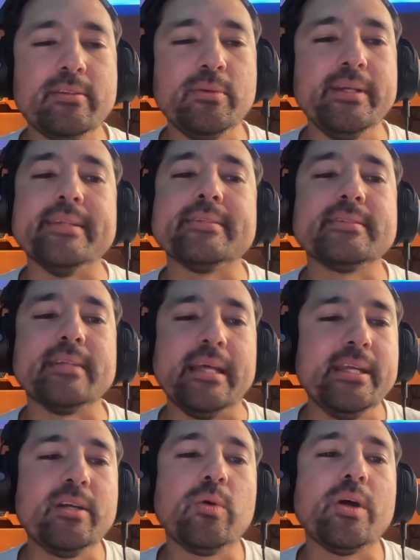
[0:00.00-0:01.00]
tweets,
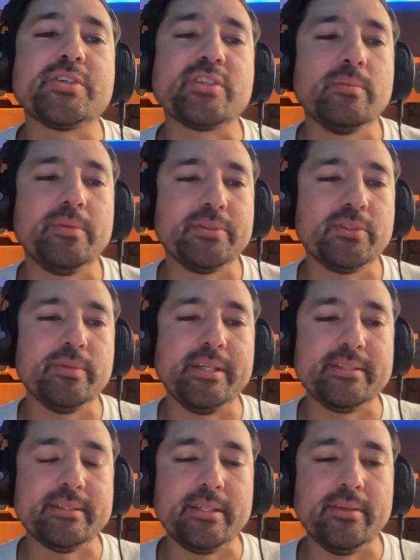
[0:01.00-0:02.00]
any questionable
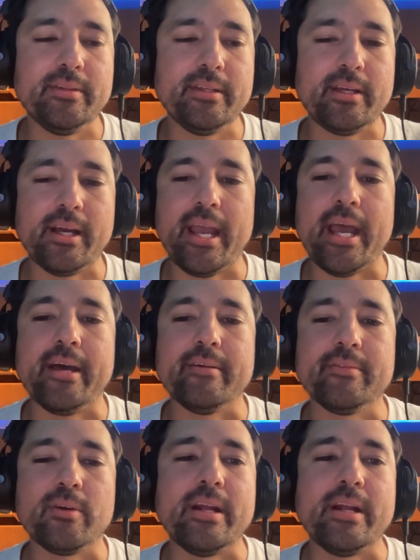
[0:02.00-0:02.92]
tweets that you think I have,